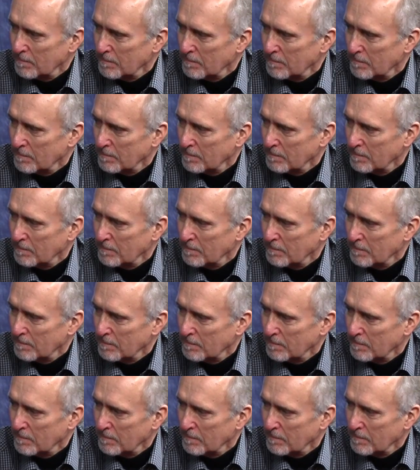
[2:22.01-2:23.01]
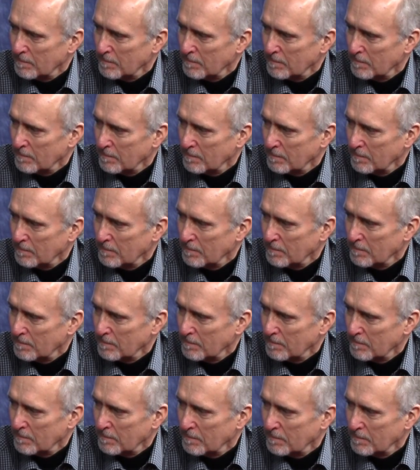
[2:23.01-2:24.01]

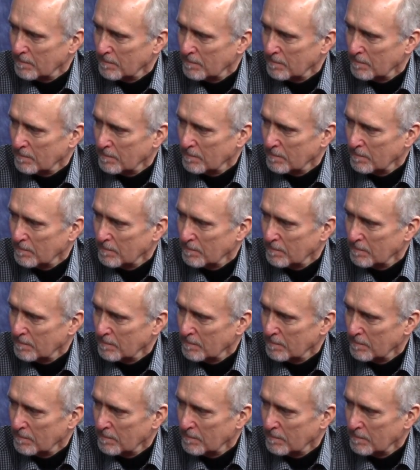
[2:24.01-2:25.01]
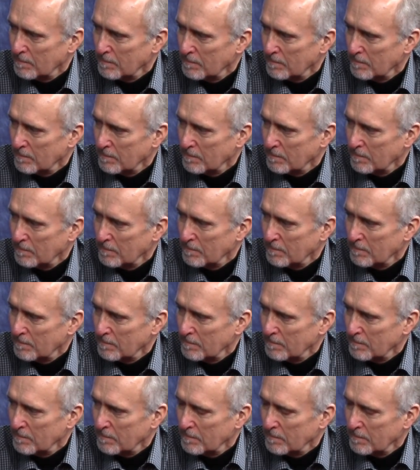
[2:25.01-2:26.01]

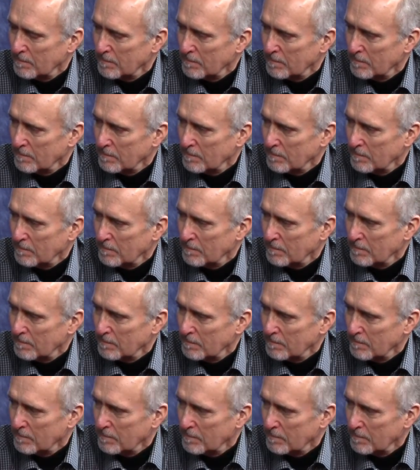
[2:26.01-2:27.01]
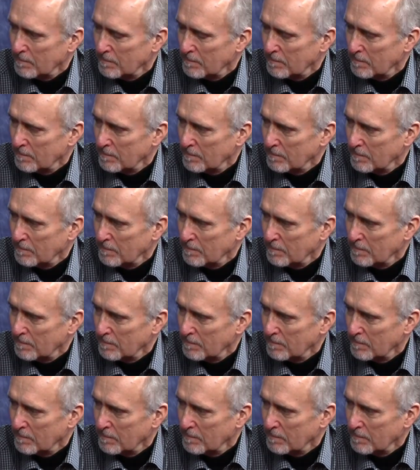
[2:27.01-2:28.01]

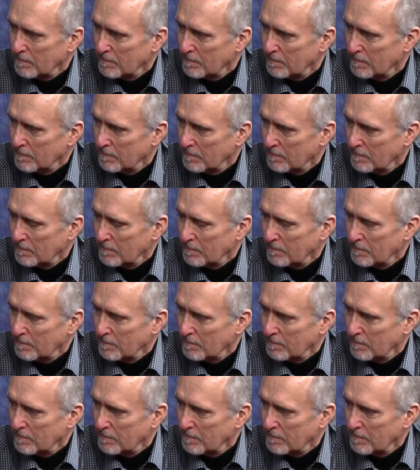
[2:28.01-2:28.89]
(not speaking)